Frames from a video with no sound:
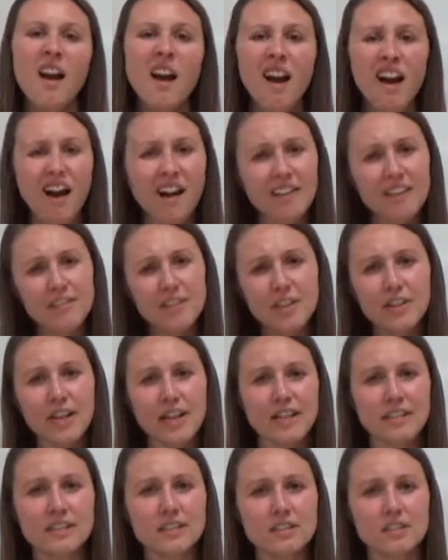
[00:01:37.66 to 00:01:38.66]
All of your
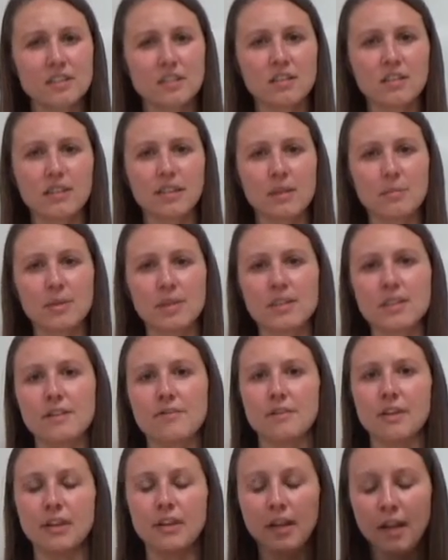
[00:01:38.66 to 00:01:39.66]
cases are a little bit
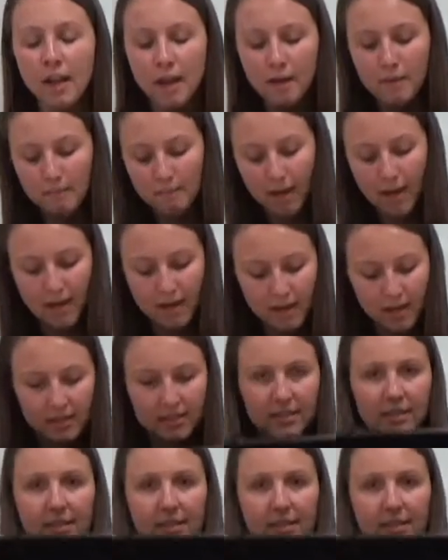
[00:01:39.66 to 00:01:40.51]
different. Mine has a